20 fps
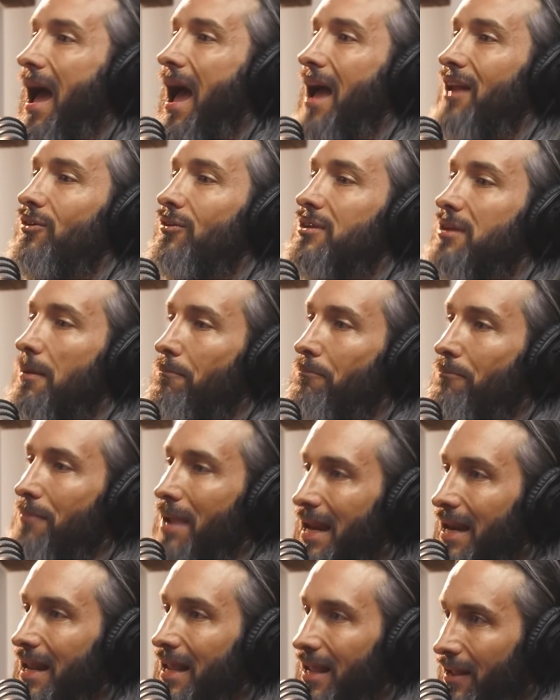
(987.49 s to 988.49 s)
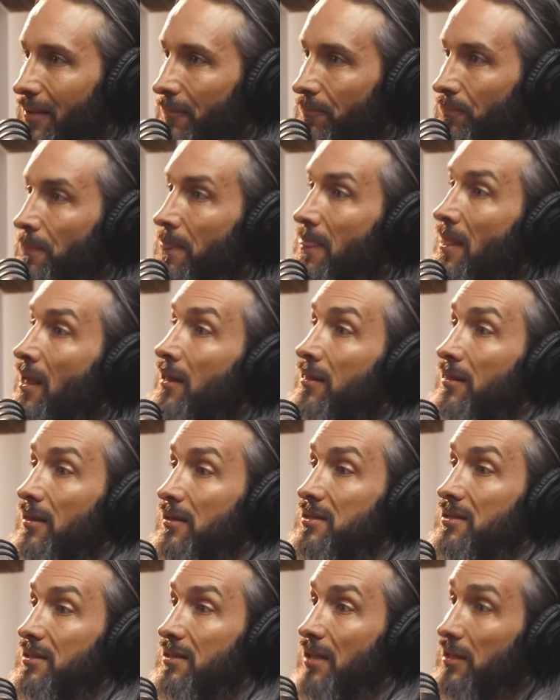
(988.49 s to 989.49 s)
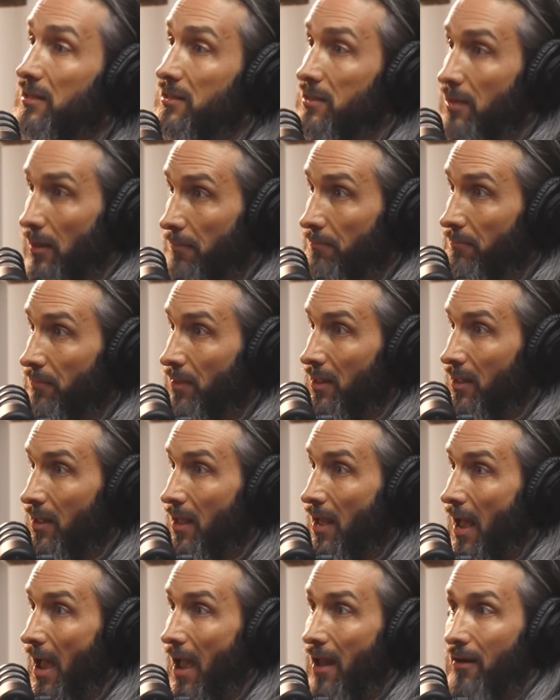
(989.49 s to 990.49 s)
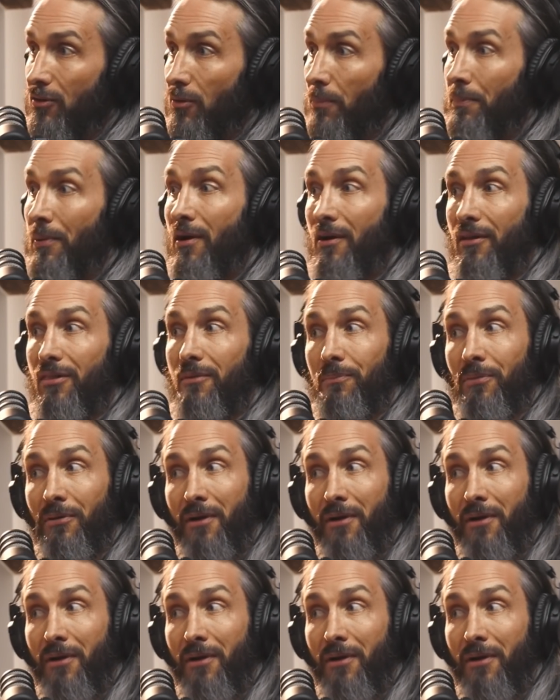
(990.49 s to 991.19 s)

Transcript: and you're demeaning the system and you're part of the